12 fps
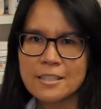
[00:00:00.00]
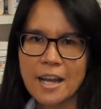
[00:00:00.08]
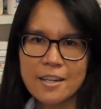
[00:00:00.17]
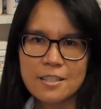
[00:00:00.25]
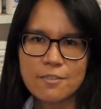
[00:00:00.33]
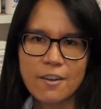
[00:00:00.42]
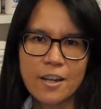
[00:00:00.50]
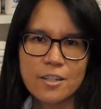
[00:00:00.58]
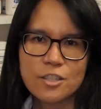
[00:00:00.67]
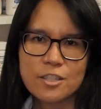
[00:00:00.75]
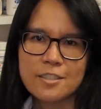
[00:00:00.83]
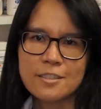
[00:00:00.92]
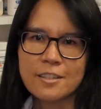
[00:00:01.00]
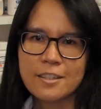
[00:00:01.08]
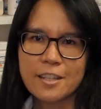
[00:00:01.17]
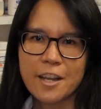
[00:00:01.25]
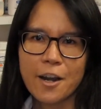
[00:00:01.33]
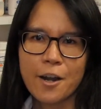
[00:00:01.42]
satisfaction,
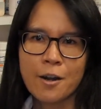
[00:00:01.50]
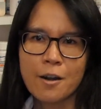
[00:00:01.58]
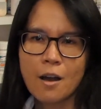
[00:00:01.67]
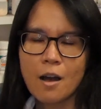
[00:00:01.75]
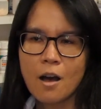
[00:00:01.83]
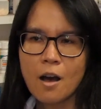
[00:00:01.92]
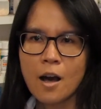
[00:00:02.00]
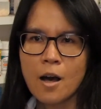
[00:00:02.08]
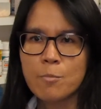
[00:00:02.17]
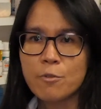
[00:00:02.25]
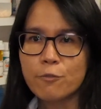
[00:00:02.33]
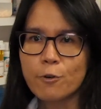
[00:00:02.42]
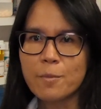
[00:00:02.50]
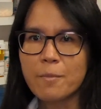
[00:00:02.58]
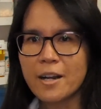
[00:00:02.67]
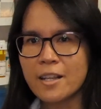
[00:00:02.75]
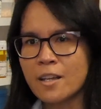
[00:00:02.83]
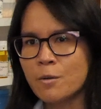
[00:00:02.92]
and care before
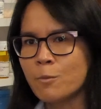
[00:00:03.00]
money.